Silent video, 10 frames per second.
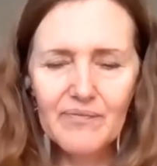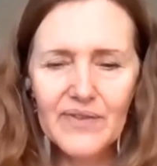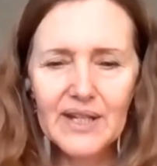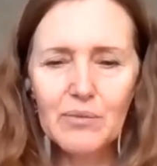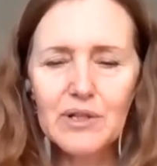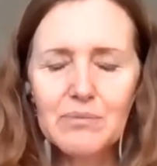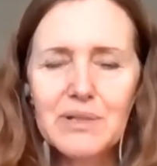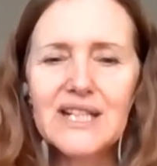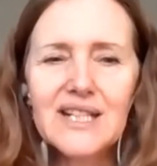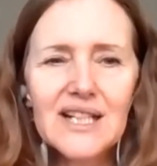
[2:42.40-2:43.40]
it would
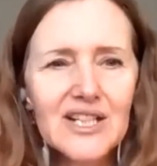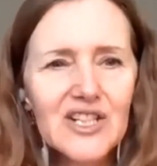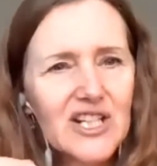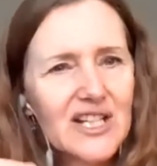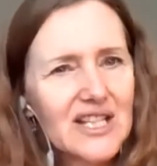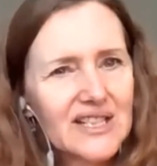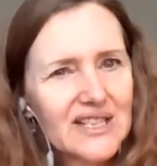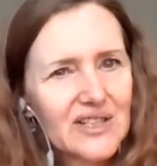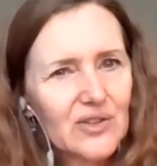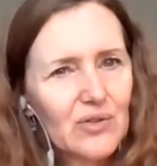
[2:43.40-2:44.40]
be touching the
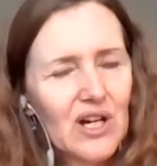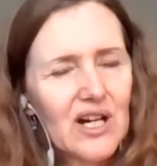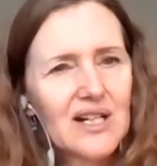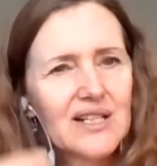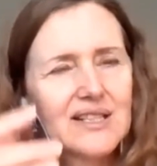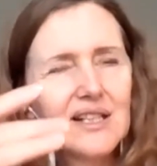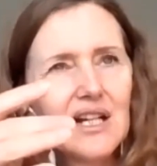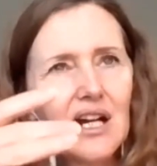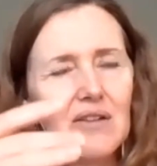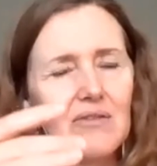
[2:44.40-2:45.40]
source
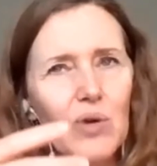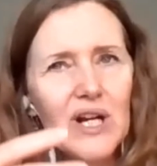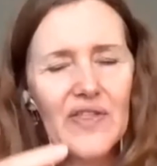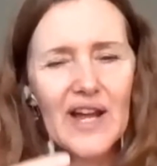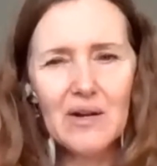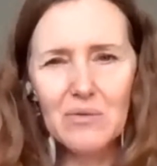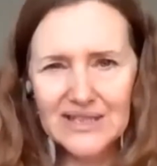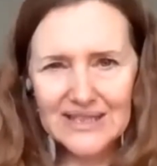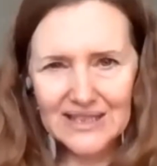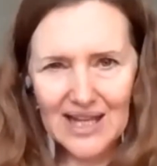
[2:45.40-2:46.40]
of what that
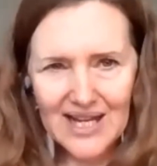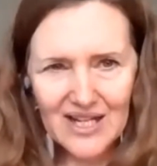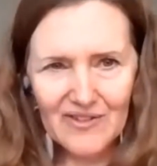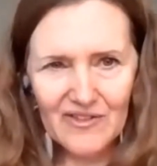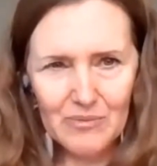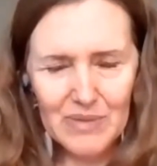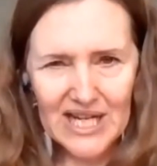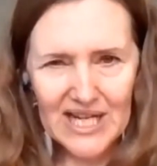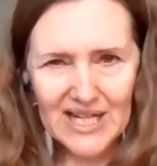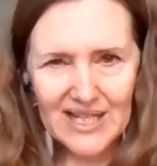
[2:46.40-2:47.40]
was like for
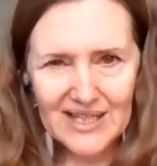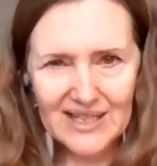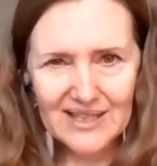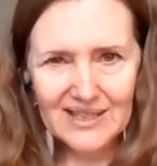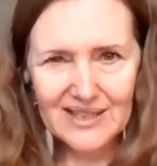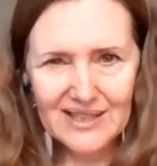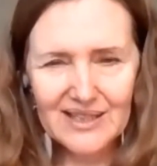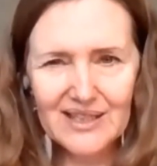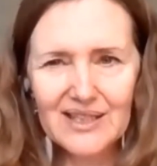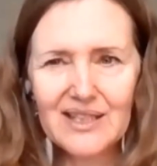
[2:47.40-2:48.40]
me
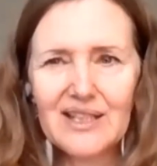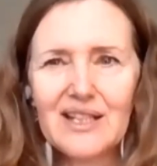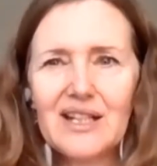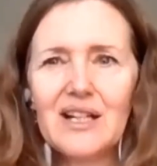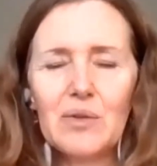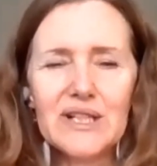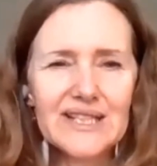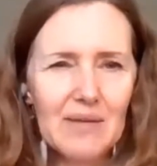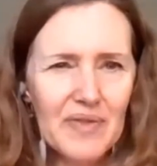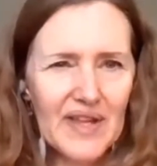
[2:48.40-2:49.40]
when
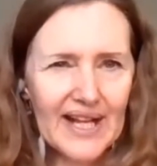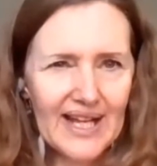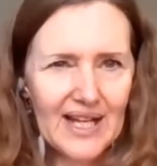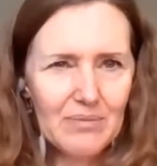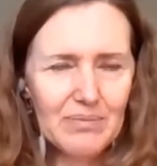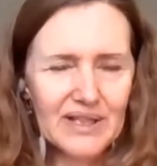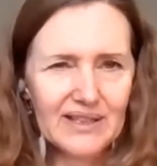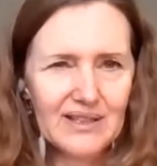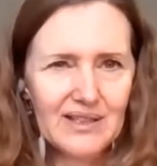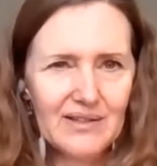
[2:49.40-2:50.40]
something
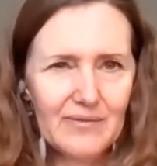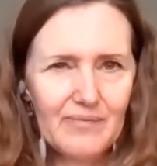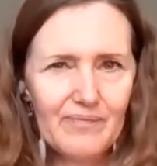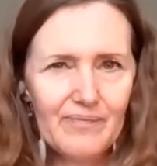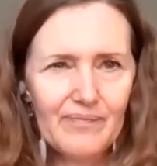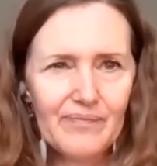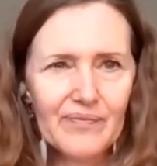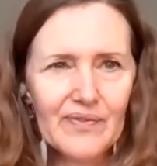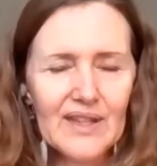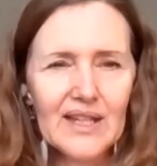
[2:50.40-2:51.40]
happened.
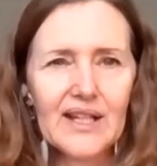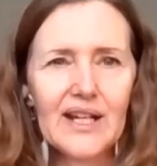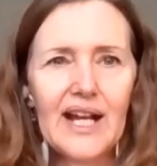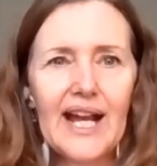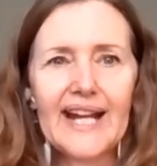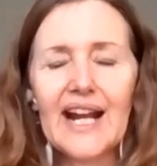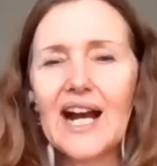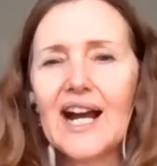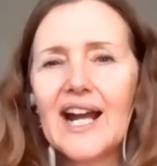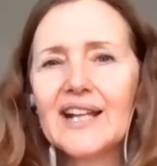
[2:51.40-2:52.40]
And
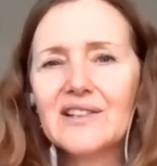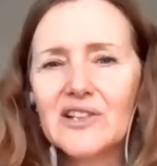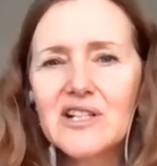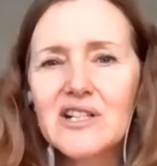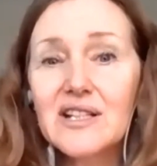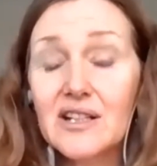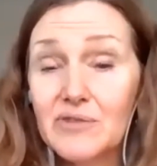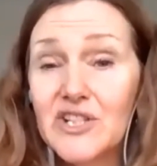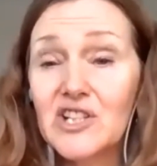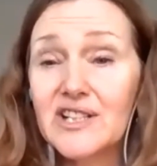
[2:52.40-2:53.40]
I learned
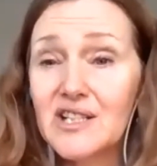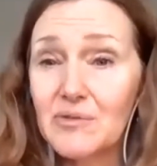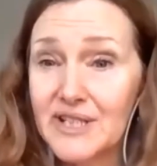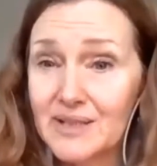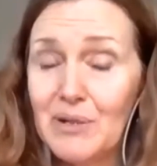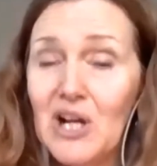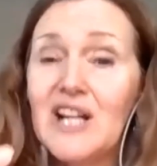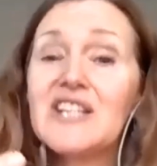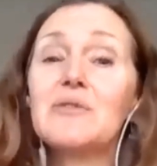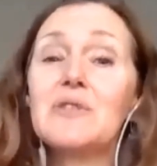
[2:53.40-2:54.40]
originally to
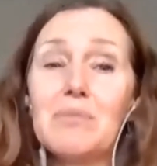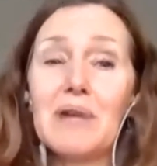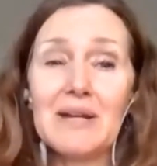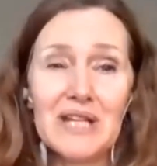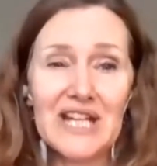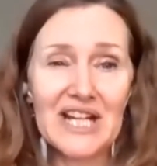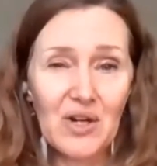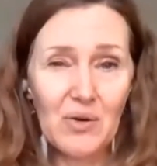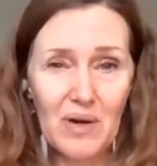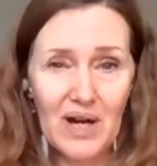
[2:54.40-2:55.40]
respond to it by being
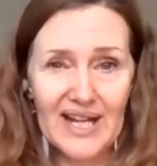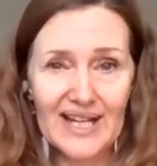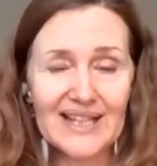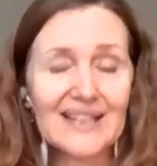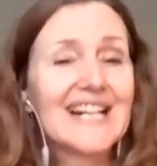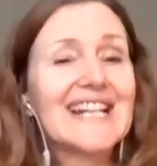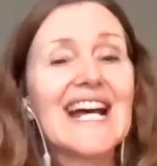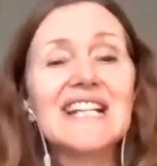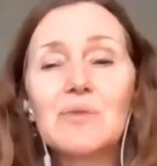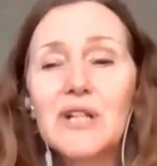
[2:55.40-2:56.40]
quiet. Like
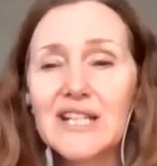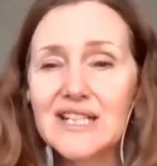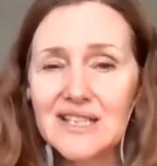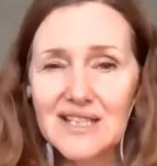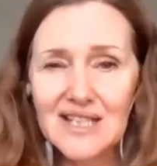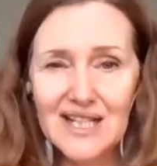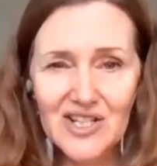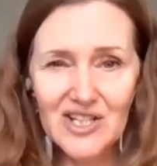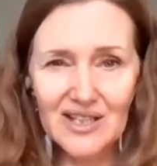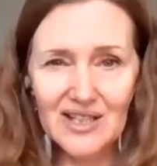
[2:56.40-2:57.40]
that's what needs
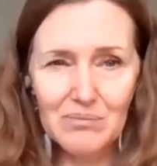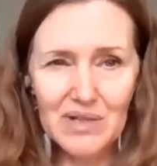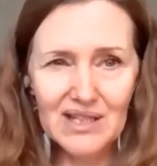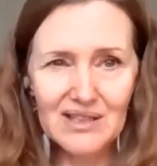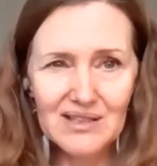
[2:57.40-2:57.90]
attention in me.